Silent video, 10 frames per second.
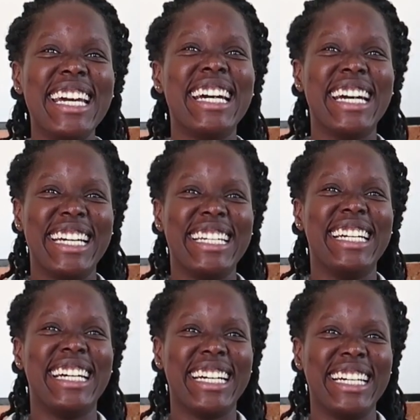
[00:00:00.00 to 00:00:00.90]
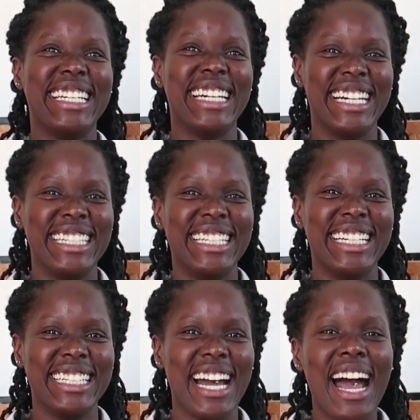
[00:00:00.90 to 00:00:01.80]

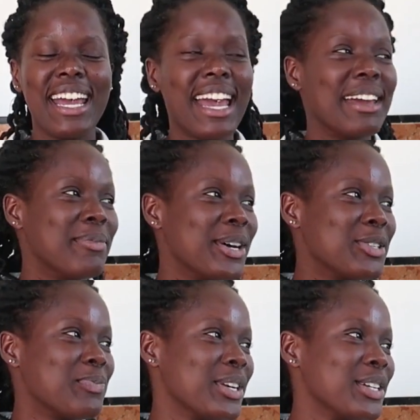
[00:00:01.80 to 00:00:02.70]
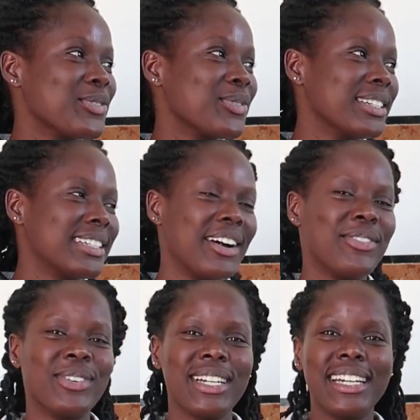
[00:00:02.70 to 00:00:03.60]
Yeah. I bought Polish vodka
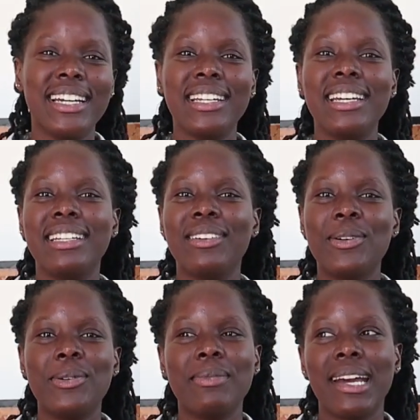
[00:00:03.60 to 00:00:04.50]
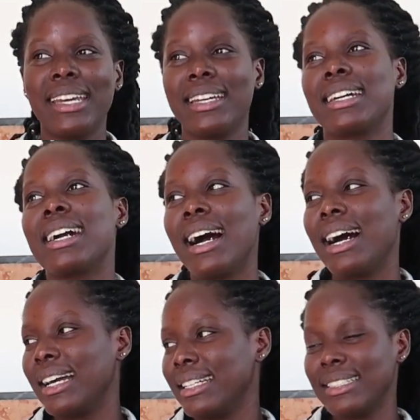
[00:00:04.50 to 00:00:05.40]
for Ian, and oh my
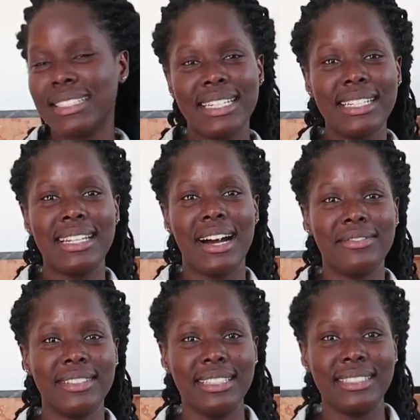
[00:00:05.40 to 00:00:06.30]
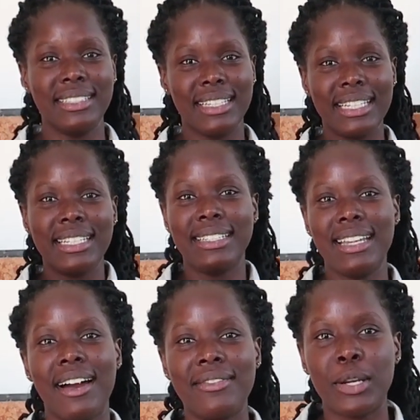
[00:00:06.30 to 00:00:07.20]
god, he loved it. He
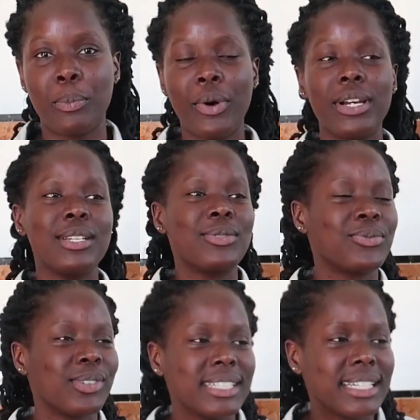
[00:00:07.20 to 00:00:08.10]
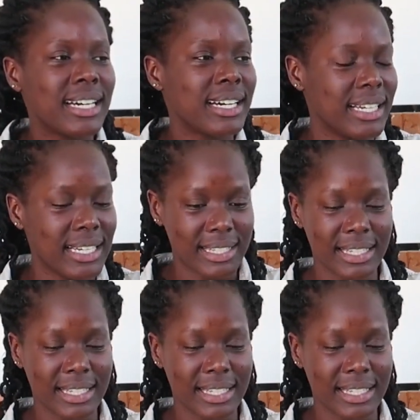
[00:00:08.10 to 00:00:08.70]
loved it. Polish vodka